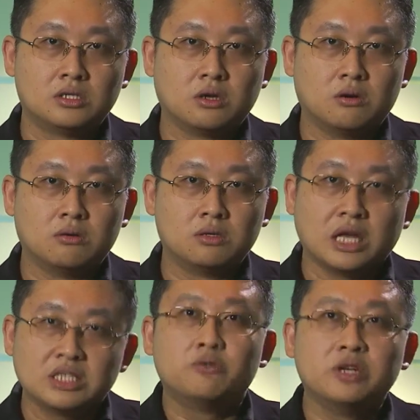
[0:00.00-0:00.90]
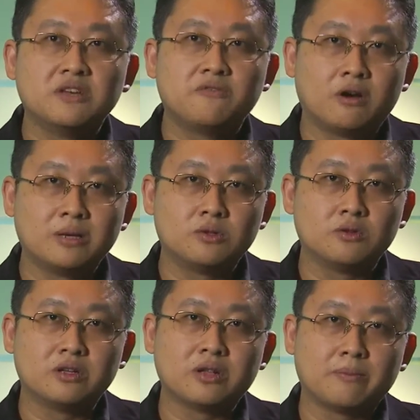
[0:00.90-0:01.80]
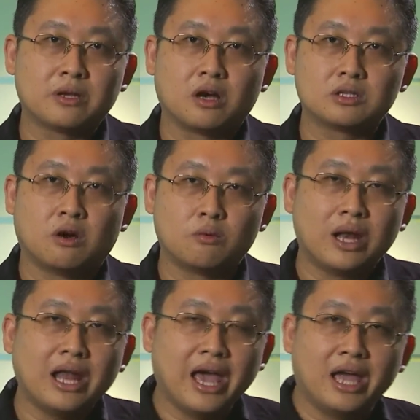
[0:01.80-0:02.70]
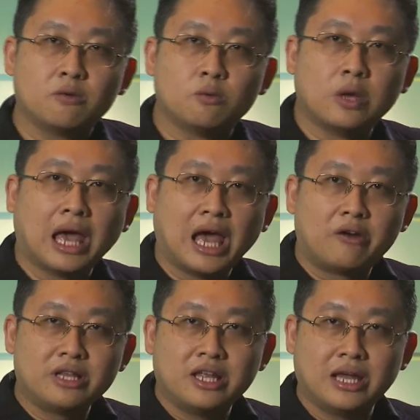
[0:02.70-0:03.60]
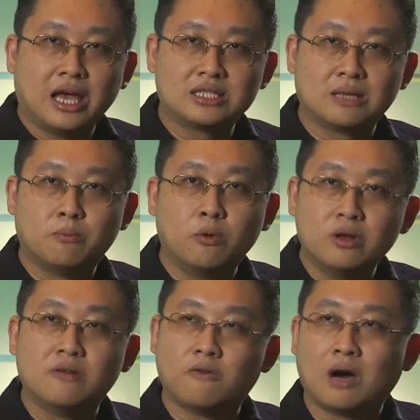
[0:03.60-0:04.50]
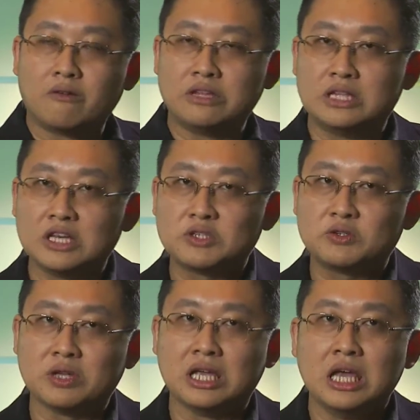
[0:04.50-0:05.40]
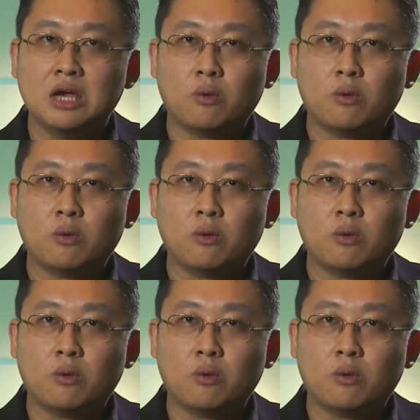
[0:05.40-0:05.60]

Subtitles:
So that's a reason for him to do that, because on one hand, we herald it as a boon for our industry,